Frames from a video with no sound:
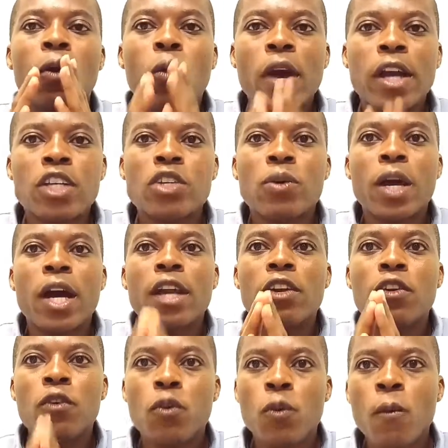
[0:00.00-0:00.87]
what you
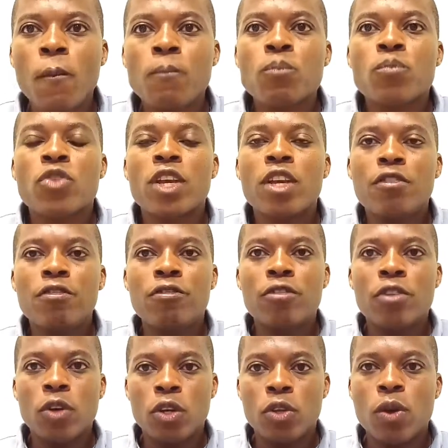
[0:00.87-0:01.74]
can do,
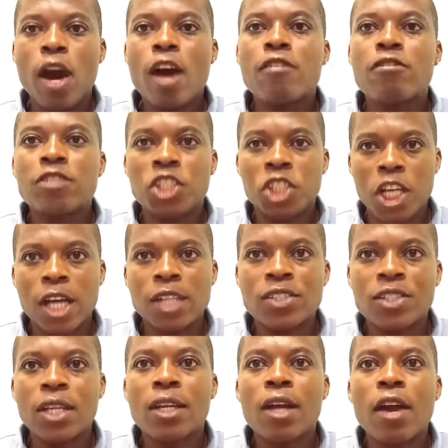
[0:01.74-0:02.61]
if you have
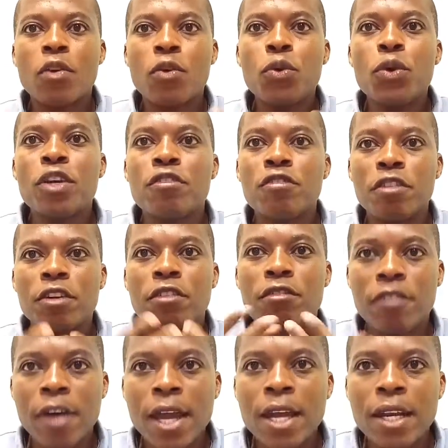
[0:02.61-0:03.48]
shares that are doing
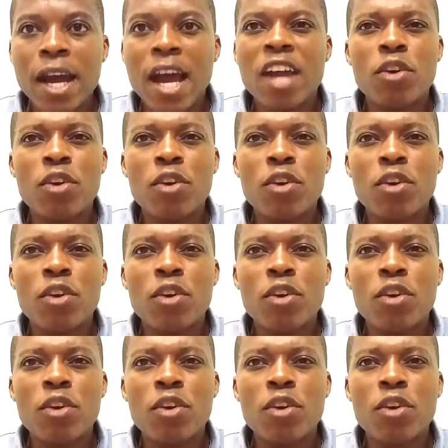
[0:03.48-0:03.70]
very fine